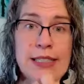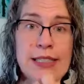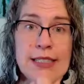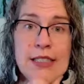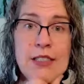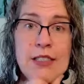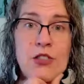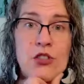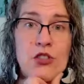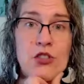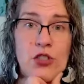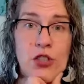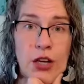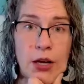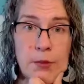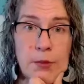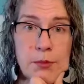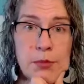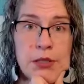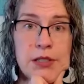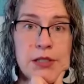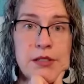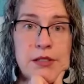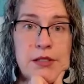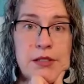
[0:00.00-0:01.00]
What is its
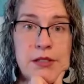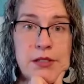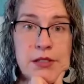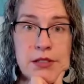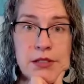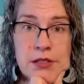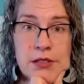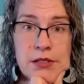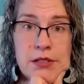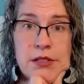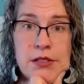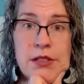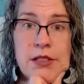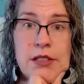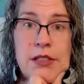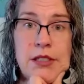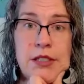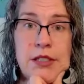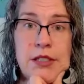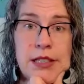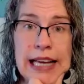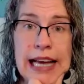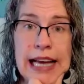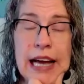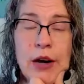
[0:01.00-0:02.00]
job?
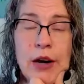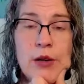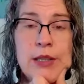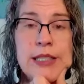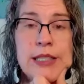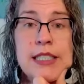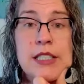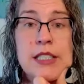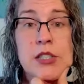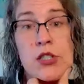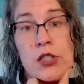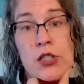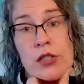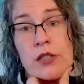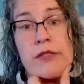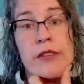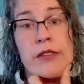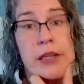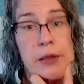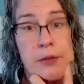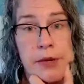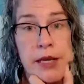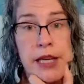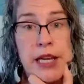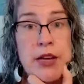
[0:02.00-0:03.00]
How is it
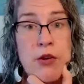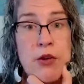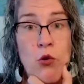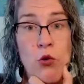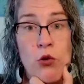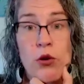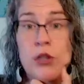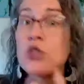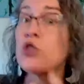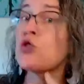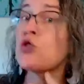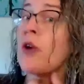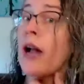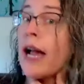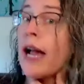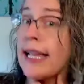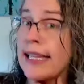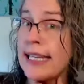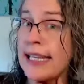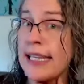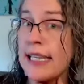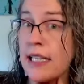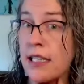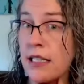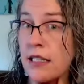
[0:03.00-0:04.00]
serving me or
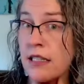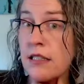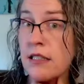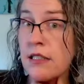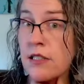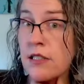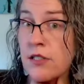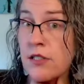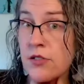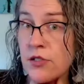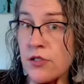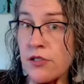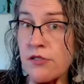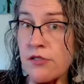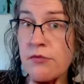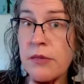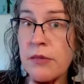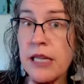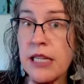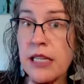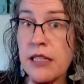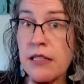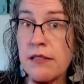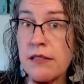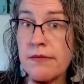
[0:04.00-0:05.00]
trying to serve
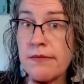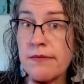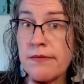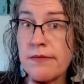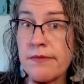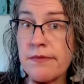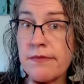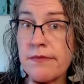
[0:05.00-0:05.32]
me?